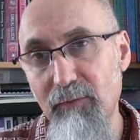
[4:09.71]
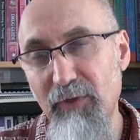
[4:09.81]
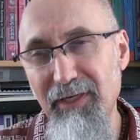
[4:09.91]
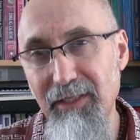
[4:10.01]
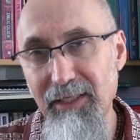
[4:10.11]

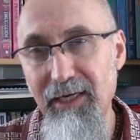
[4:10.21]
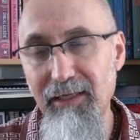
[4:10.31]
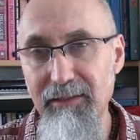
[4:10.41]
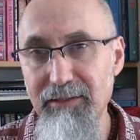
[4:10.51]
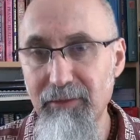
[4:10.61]
one of the
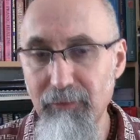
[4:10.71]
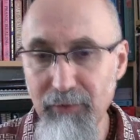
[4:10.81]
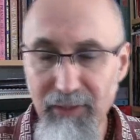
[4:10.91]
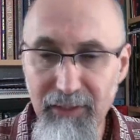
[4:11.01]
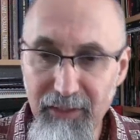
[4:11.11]
catalysts that
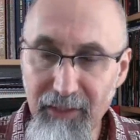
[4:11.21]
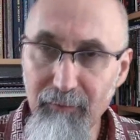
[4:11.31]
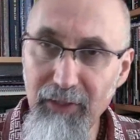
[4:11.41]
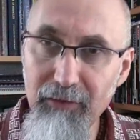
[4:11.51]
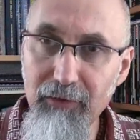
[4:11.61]
really
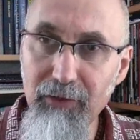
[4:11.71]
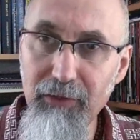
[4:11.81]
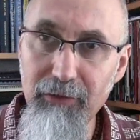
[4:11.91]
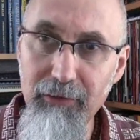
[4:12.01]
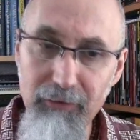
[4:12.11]
kicked me into
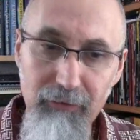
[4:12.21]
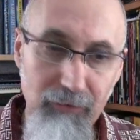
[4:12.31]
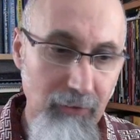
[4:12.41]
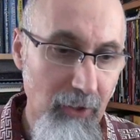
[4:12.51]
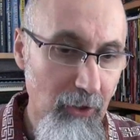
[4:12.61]
gear
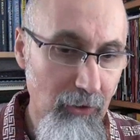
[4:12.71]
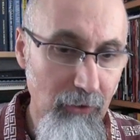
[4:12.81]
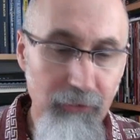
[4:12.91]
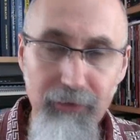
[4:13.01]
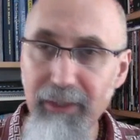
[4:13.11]
into
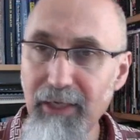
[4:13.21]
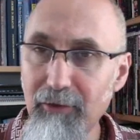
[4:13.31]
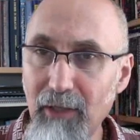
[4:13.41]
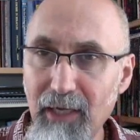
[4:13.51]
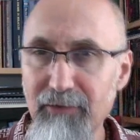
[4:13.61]
learning how
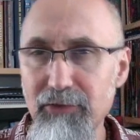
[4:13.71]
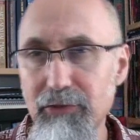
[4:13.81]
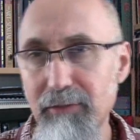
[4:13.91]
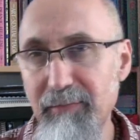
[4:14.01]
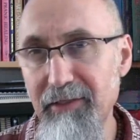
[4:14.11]
to live
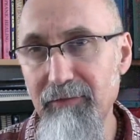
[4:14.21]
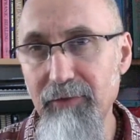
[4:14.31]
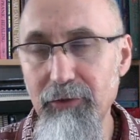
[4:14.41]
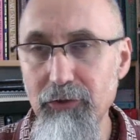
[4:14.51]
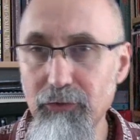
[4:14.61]
stream, edit
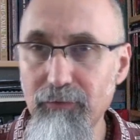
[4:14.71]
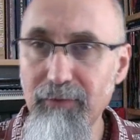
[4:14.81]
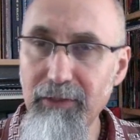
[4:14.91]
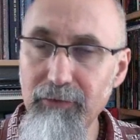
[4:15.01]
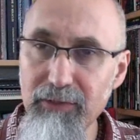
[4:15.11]
video, shoot
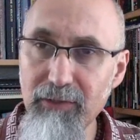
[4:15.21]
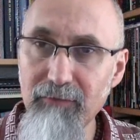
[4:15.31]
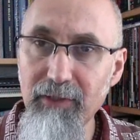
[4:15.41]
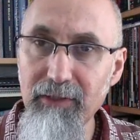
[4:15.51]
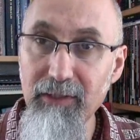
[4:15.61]
video, and
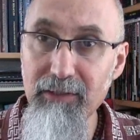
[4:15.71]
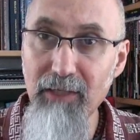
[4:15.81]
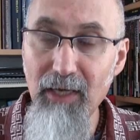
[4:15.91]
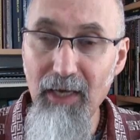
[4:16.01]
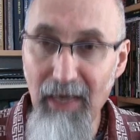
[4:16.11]
stuff like this.
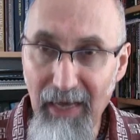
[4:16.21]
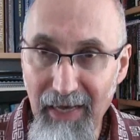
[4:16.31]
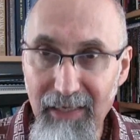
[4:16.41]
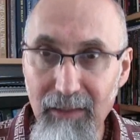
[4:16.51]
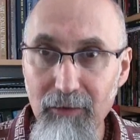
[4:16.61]

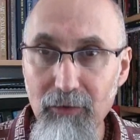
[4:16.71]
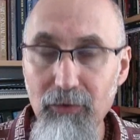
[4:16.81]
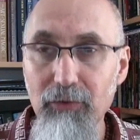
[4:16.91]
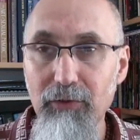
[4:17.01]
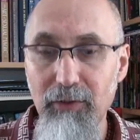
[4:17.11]
I
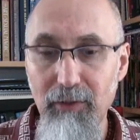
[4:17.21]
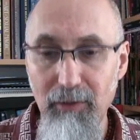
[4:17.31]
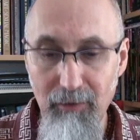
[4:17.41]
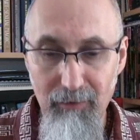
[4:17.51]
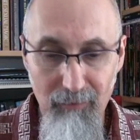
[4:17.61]
took
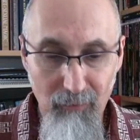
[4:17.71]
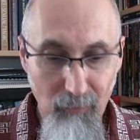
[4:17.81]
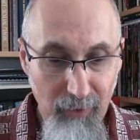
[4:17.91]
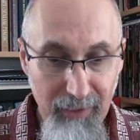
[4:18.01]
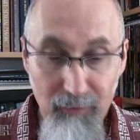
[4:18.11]

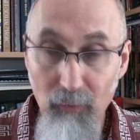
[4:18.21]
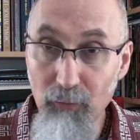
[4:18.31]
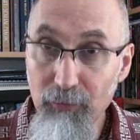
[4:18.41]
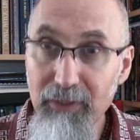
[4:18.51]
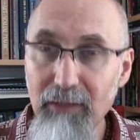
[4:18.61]
what I
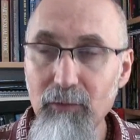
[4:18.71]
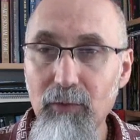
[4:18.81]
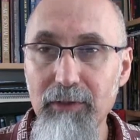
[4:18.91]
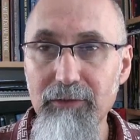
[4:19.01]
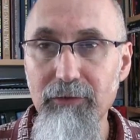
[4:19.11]
really
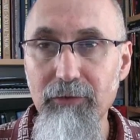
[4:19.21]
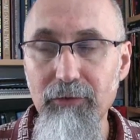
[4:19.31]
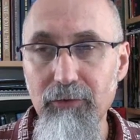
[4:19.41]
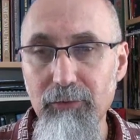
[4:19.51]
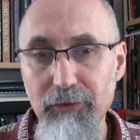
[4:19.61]
wanted to
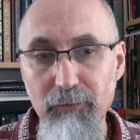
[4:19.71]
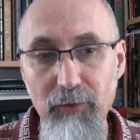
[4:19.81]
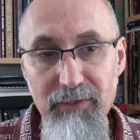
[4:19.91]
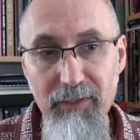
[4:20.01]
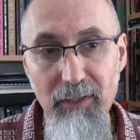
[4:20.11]
do, which
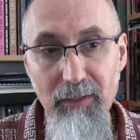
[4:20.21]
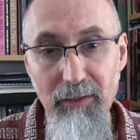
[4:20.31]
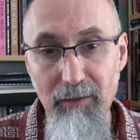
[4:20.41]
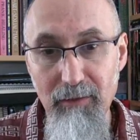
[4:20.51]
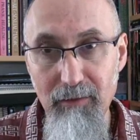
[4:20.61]
was
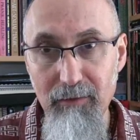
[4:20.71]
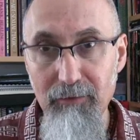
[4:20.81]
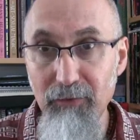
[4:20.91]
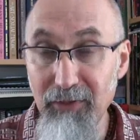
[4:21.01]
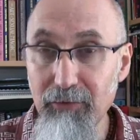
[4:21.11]

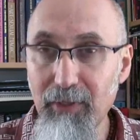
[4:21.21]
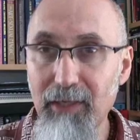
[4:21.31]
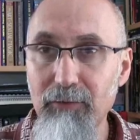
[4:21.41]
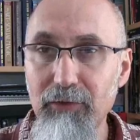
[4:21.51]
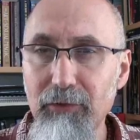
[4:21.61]
to
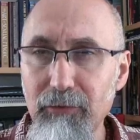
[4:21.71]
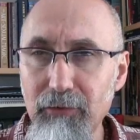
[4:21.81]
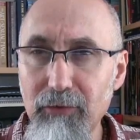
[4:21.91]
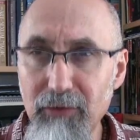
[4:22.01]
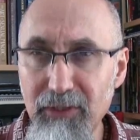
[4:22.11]
interact with the
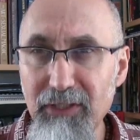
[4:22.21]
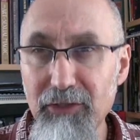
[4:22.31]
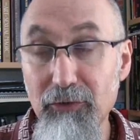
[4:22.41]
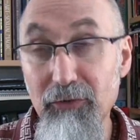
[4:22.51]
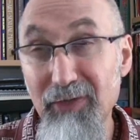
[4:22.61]
youth, to
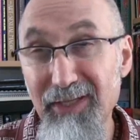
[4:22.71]
teach,